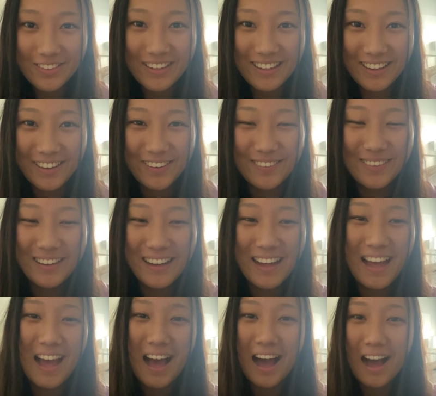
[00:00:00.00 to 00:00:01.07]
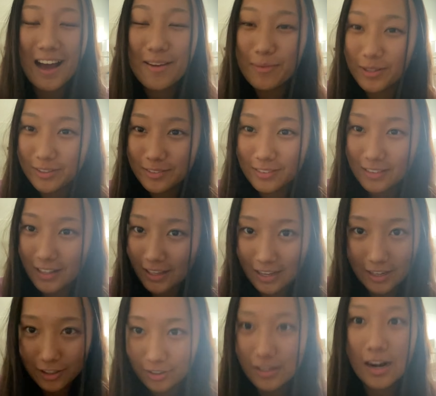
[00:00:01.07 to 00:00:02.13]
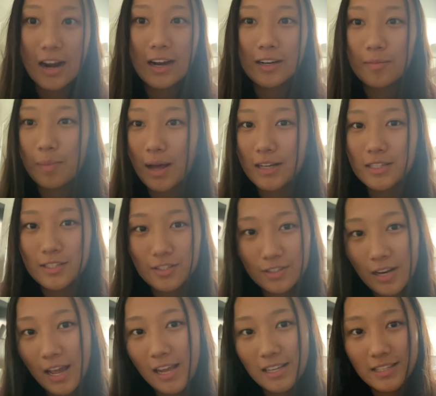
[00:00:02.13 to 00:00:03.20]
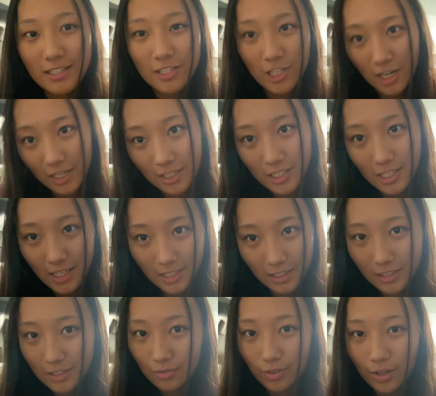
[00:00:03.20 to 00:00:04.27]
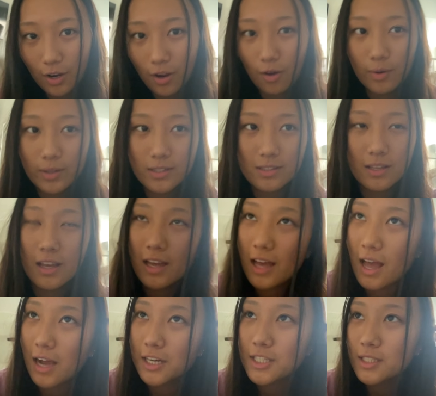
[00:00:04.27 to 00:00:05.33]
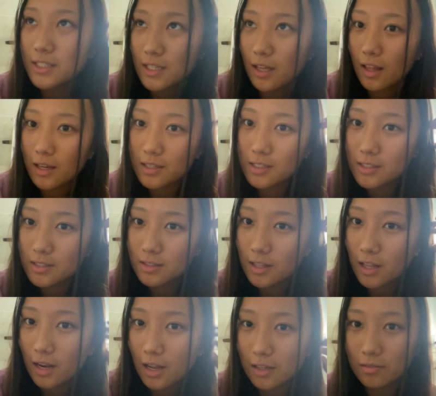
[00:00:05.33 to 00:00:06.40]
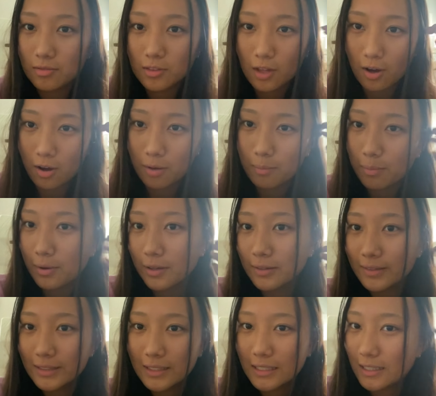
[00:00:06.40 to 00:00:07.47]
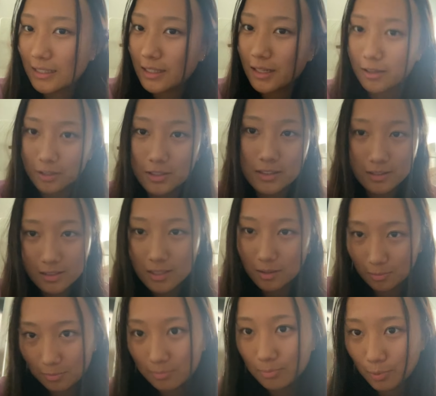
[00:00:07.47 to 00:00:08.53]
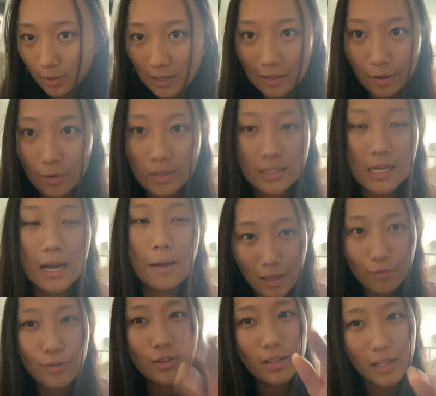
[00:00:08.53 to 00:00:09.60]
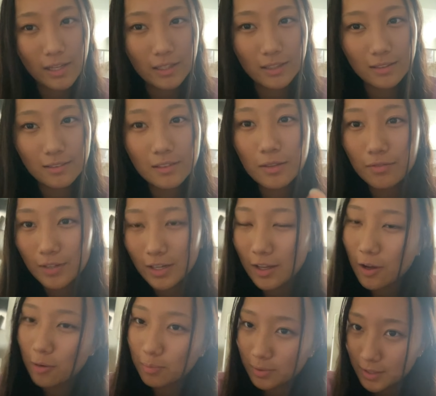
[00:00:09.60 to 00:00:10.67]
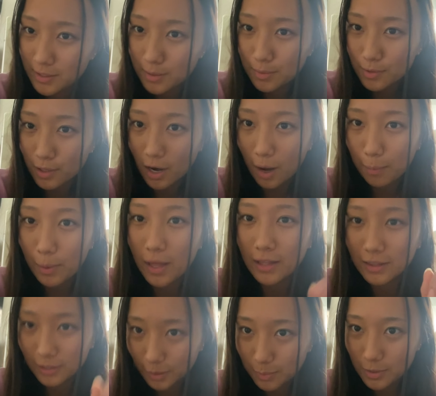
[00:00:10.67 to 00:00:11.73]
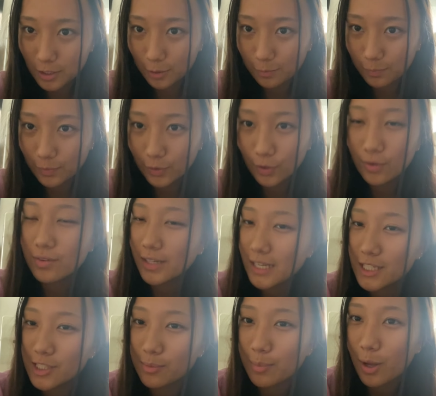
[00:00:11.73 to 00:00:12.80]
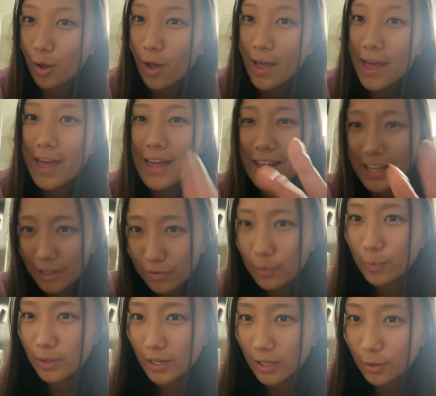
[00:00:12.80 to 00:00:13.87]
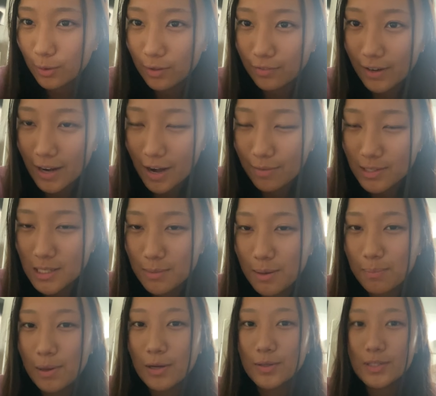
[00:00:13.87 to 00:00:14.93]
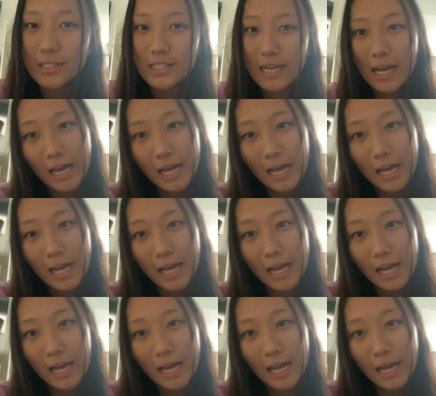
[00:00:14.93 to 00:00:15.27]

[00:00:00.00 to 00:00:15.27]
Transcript: video i've been like i grind past two days trying to edit this video it's actually took less than i thought but it took pretty long time if you liked the video please subscribe and thumbs up notification bell if you want to get notified every time i post